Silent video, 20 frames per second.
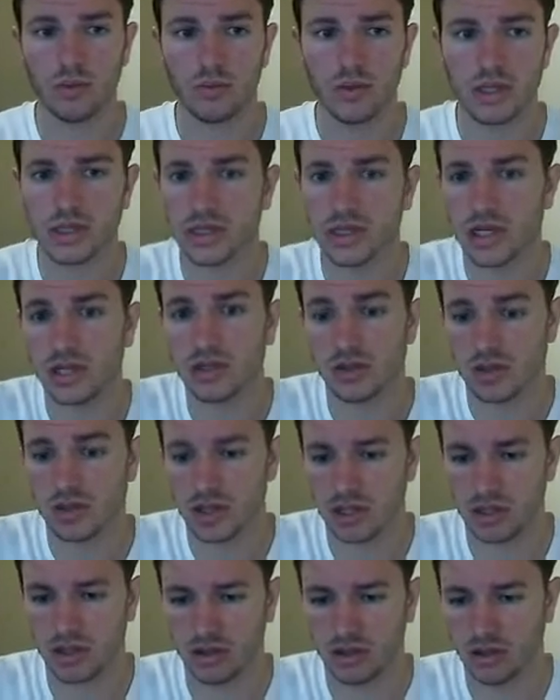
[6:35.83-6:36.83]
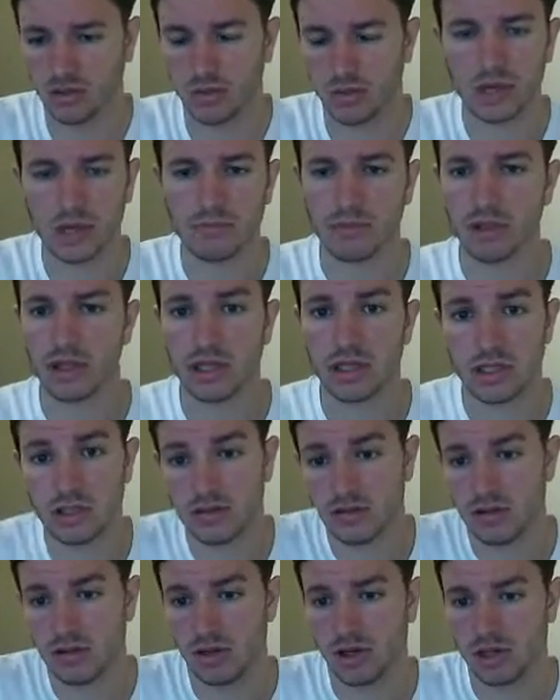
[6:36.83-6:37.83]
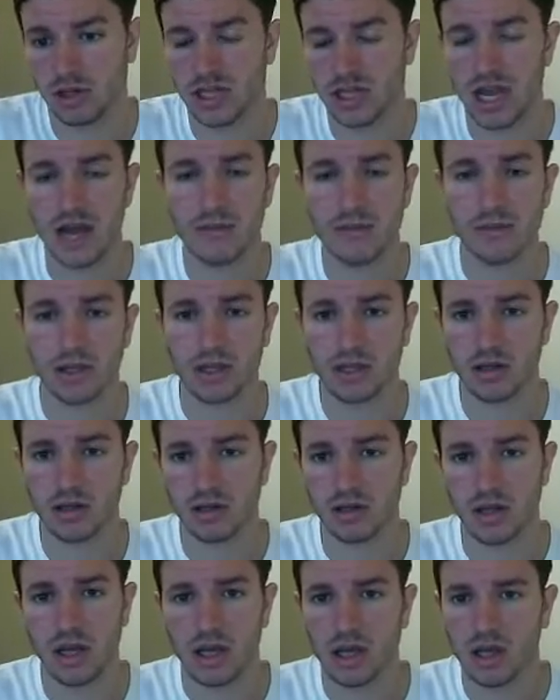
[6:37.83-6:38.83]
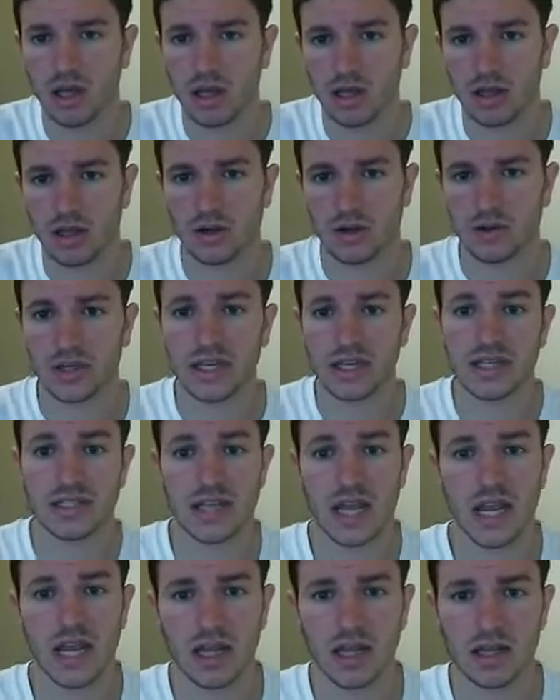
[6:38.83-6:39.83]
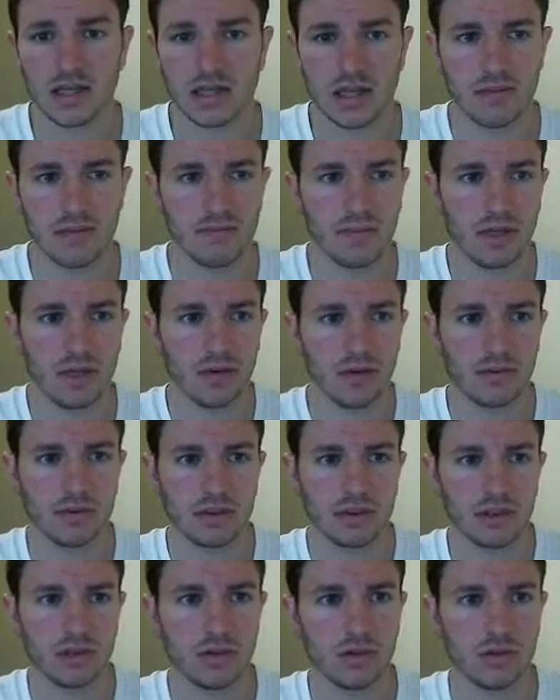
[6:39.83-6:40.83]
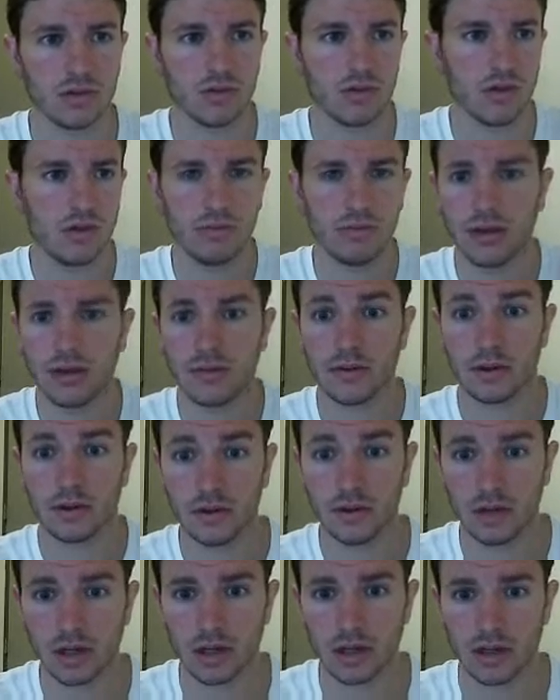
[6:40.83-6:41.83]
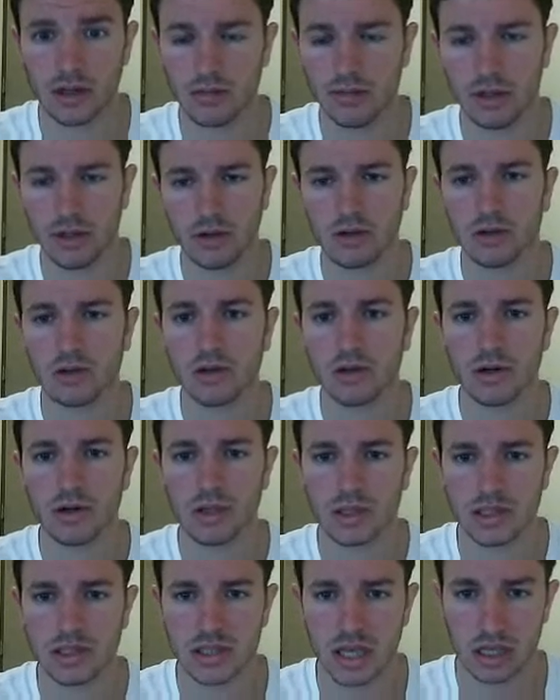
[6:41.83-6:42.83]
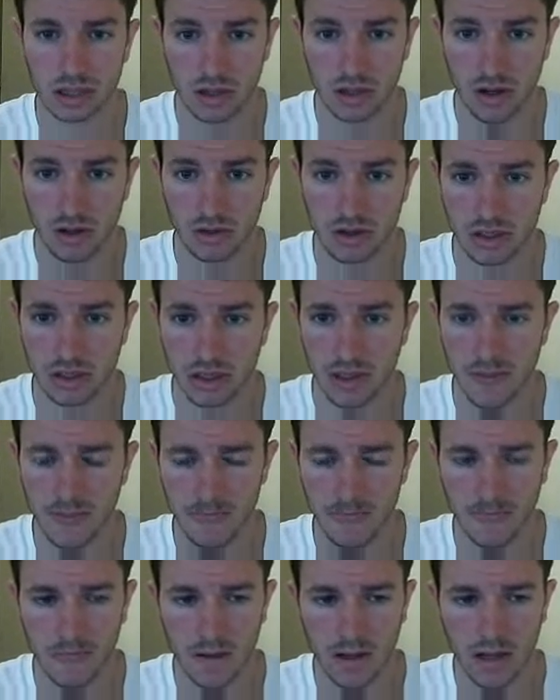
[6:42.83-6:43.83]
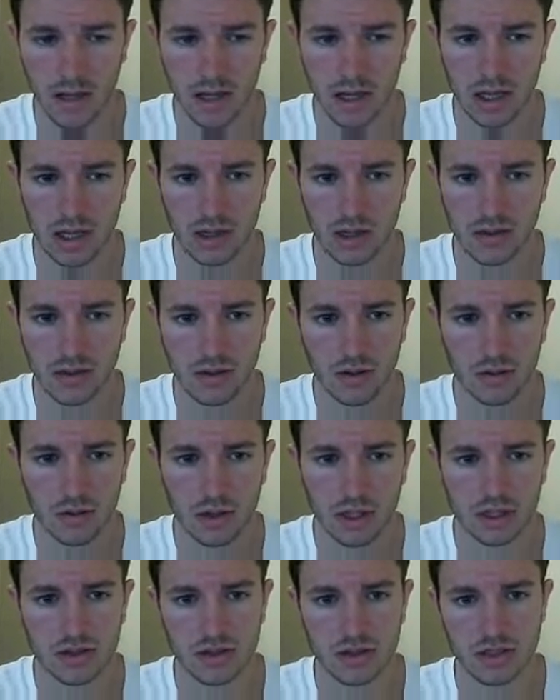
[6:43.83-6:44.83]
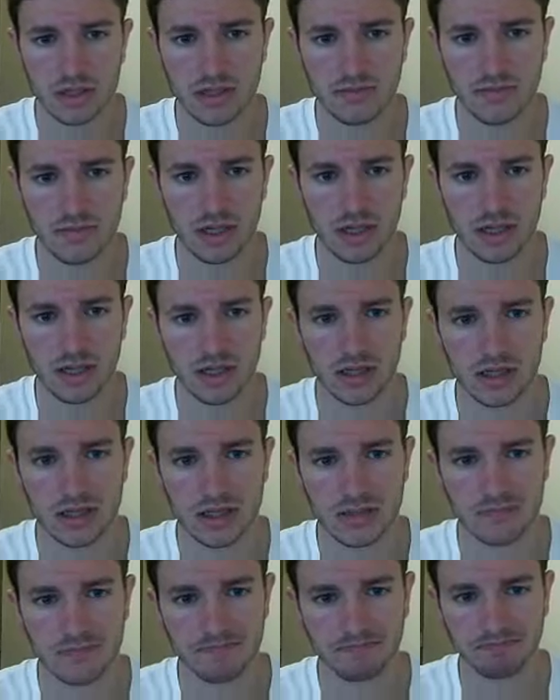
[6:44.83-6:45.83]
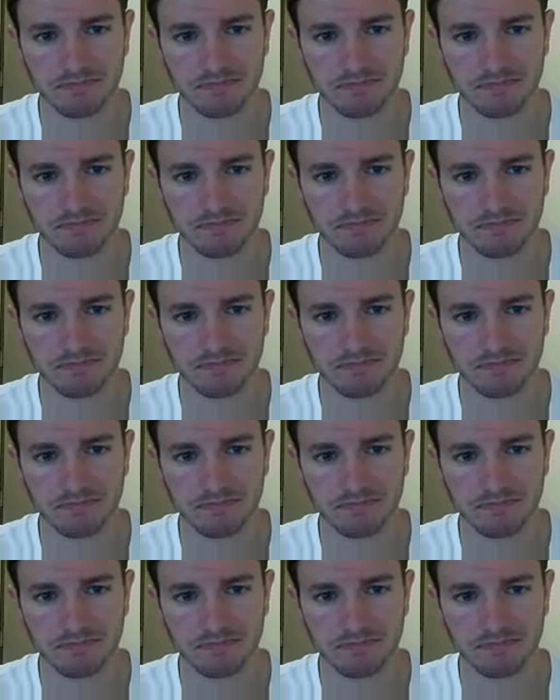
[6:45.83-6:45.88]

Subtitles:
these kids are getting, you know, we can put the tablet in, you know, kids' hands and they'll be able to learn it. They'll be able to learn this technology. And it's so interesting because